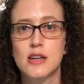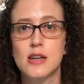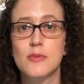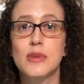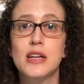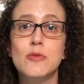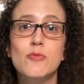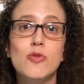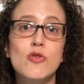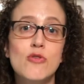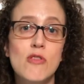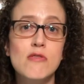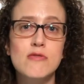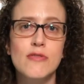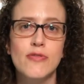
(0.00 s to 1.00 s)
But in
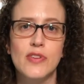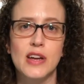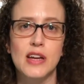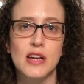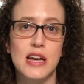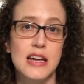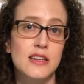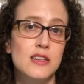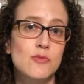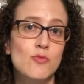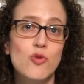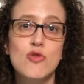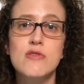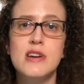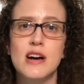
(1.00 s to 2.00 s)
pornography and in
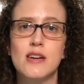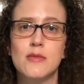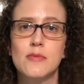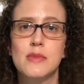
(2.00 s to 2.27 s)
Pornhub,